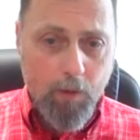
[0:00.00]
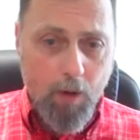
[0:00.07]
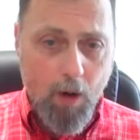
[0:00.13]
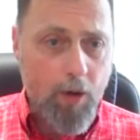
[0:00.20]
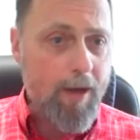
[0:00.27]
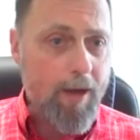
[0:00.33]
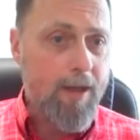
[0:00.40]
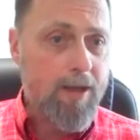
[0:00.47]

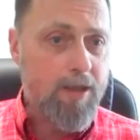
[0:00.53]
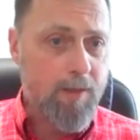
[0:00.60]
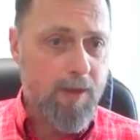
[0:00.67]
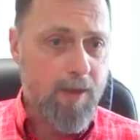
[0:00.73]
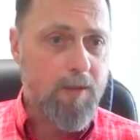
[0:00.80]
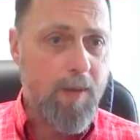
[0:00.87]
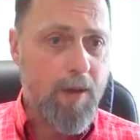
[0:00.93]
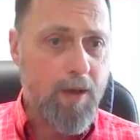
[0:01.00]
already had some
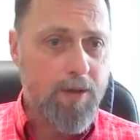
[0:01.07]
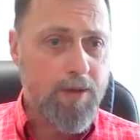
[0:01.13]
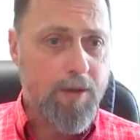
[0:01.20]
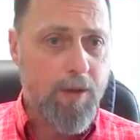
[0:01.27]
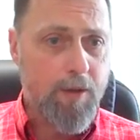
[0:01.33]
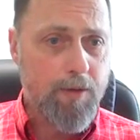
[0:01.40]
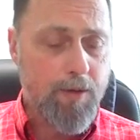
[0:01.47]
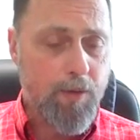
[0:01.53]
experience
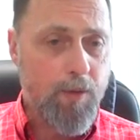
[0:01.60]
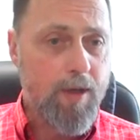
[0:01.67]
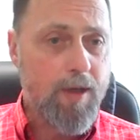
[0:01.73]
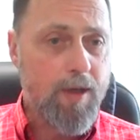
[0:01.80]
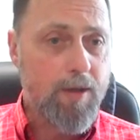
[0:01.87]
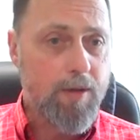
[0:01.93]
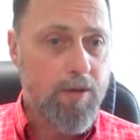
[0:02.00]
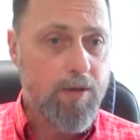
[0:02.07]
in those
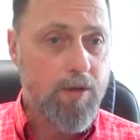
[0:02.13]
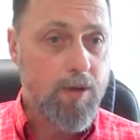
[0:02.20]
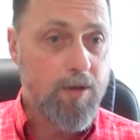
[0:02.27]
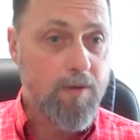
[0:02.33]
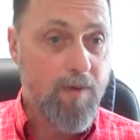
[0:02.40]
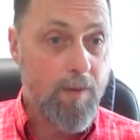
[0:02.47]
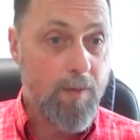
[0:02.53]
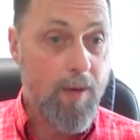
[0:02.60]
arenas just
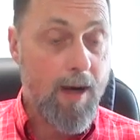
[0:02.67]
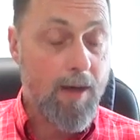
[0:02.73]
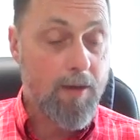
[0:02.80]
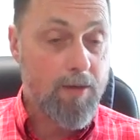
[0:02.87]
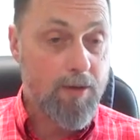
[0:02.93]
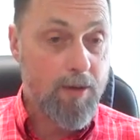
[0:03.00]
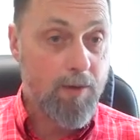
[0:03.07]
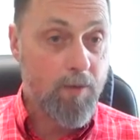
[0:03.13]
from
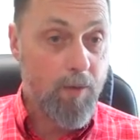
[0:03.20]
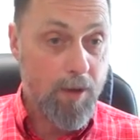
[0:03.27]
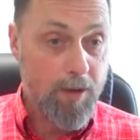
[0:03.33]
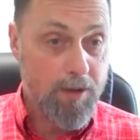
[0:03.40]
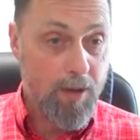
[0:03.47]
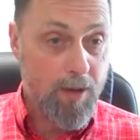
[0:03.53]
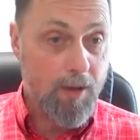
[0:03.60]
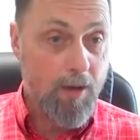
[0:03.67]
practicing real
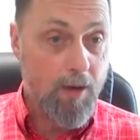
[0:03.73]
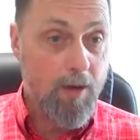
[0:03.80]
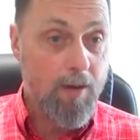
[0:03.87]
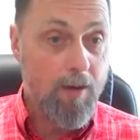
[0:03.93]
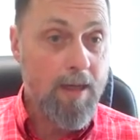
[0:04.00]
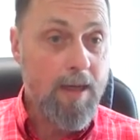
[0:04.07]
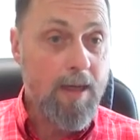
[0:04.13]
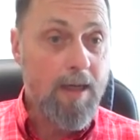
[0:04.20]
estate
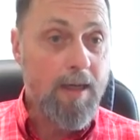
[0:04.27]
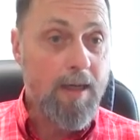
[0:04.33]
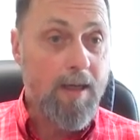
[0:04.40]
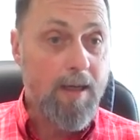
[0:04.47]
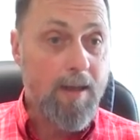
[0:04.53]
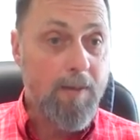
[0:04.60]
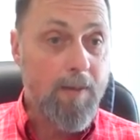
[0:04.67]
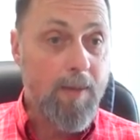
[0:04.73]
law,
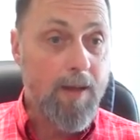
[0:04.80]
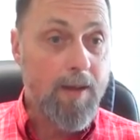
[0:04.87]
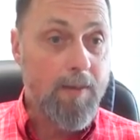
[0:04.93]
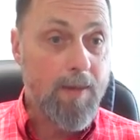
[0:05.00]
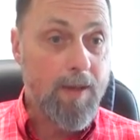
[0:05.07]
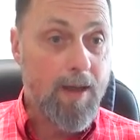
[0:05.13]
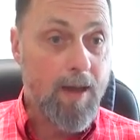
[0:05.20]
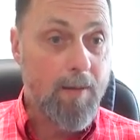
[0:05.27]
but
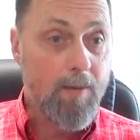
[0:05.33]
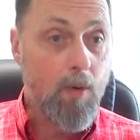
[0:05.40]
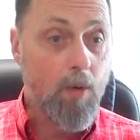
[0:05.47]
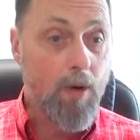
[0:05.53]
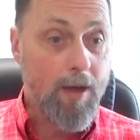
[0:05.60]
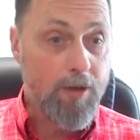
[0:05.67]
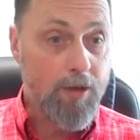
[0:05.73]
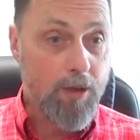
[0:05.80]
became
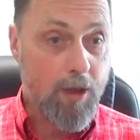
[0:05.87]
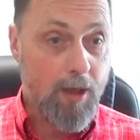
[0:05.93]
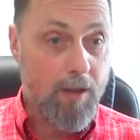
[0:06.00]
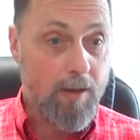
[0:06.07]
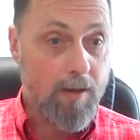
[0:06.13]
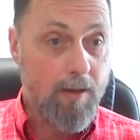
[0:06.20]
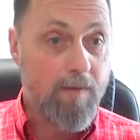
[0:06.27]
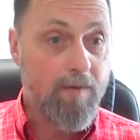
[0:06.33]
more
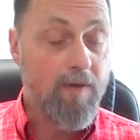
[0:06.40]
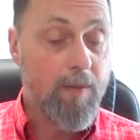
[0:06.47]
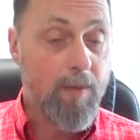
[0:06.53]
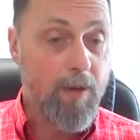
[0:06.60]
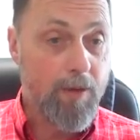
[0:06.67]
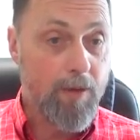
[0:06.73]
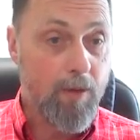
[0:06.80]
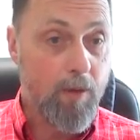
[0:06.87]
educated and
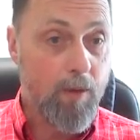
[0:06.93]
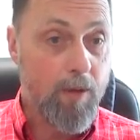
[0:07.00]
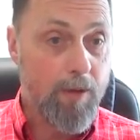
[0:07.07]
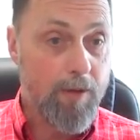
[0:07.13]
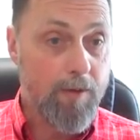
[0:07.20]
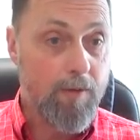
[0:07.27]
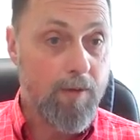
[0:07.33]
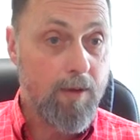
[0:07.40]
familiar with,
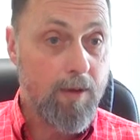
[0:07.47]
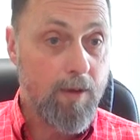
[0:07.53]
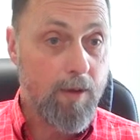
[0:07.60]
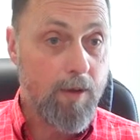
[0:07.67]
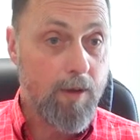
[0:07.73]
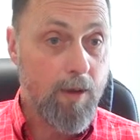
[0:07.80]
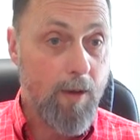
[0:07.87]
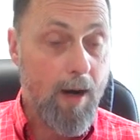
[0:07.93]

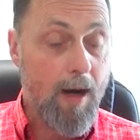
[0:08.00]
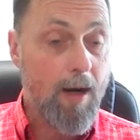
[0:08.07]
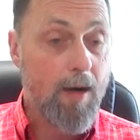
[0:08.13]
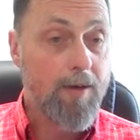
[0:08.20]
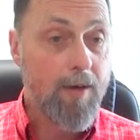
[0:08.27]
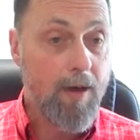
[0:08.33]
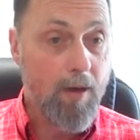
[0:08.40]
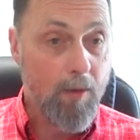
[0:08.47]
how
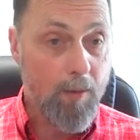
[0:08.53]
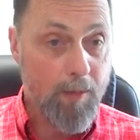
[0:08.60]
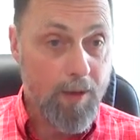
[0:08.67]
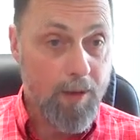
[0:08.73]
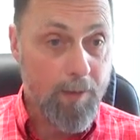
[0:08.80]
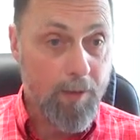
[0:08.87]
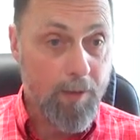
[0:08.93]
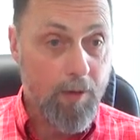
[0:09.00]
to help
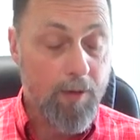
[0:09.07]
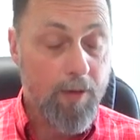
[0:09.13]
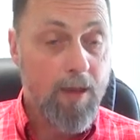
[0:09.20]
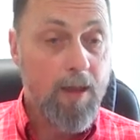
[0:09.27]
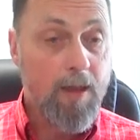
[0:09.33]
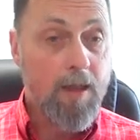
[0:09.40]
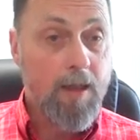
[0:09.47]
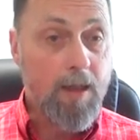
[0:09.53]
people
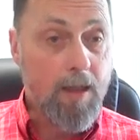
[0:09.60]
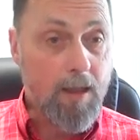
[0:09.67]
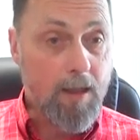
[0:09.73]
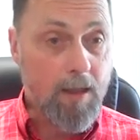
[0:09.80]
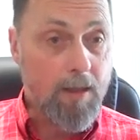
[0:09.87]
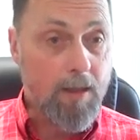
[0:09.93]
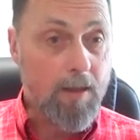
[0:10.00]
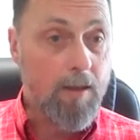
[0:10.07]

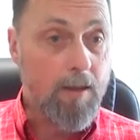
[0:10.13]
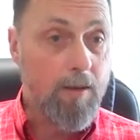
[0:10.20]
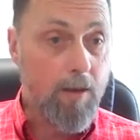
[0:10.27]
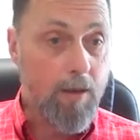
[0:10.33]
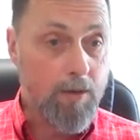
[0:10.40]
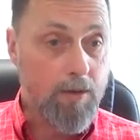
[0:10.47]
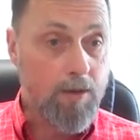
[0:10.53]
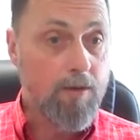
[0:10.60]
in
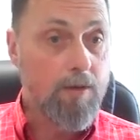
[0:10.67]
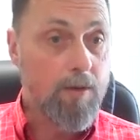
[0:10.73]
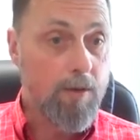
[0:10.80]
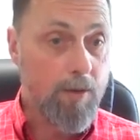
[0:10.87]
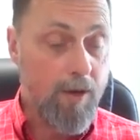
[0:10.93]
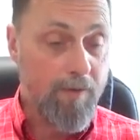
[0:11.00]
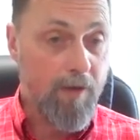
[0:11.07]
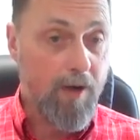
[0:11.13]
those
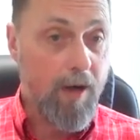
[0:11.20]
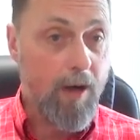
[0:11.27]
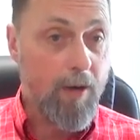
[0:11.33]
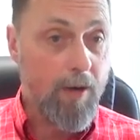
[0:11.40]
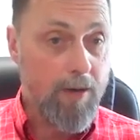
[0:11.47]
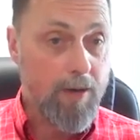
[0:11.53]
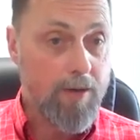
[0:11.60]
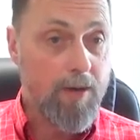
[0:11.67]
2 different
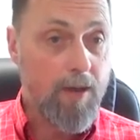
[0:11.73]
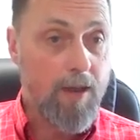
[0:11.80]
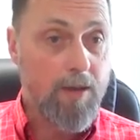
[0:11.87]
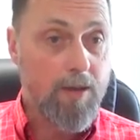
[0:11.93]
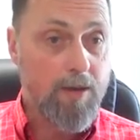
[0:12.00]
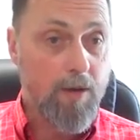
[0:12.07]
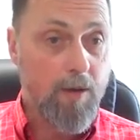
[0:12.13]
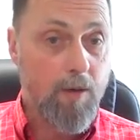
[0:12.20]
areas.
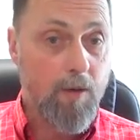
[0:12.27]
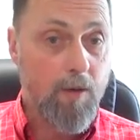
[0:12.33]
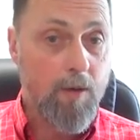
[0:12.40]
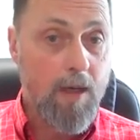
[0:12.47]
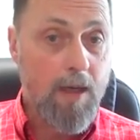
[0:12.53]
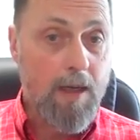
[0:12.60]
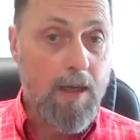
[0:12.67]
And so,